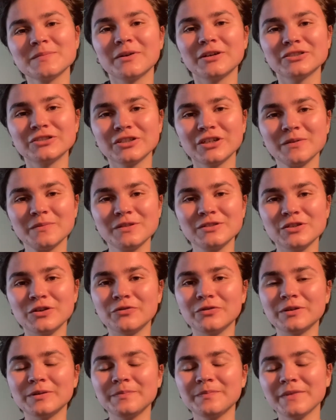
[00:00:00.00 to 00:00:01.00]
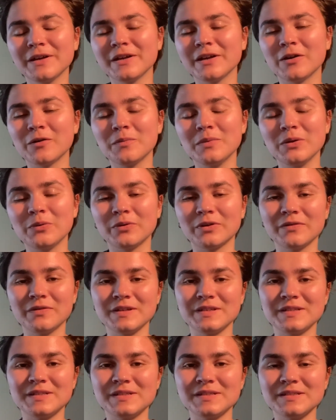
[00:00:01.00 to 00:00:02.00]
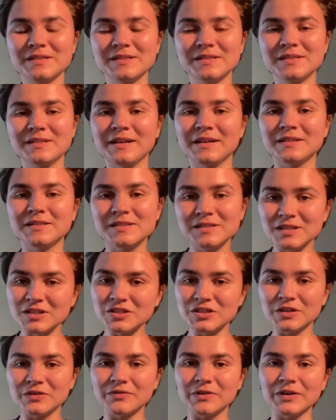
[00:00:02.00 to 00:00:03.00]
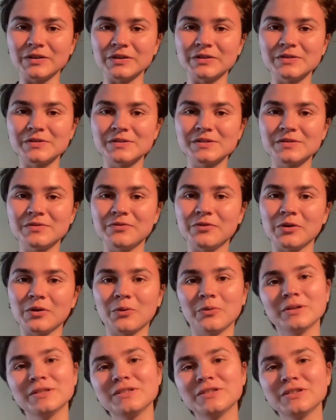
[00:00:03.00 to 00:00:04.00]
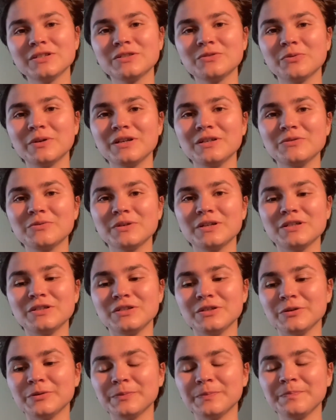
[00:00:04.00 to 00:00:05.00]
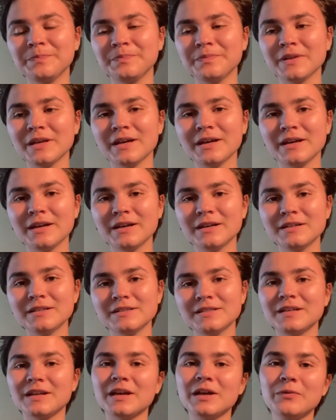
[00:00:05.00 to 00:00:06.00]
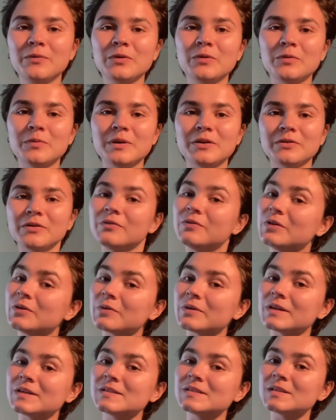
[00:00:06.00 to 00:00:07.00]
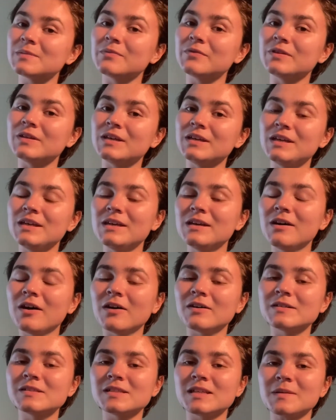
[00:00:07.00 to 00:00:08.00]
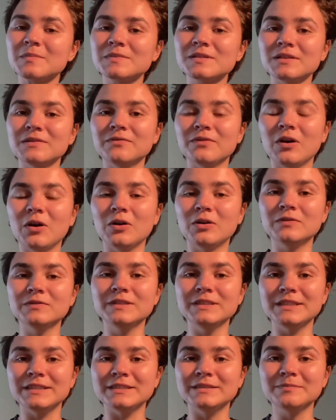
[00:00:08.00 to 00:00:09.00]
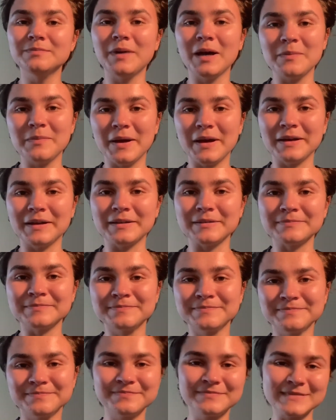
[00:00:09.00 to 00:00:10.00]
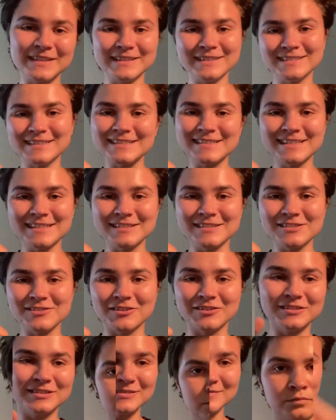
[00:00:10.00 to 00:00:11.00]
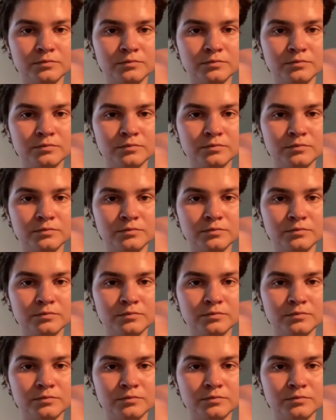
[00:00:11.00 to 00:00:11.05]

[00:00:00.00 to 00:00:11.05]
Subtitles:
Kurbatova, and I will be one of the Citizen Science Teaching Fellows for winter 2022. Today we will be reviewing some of the key concepts involved in pipetting. Let's get started.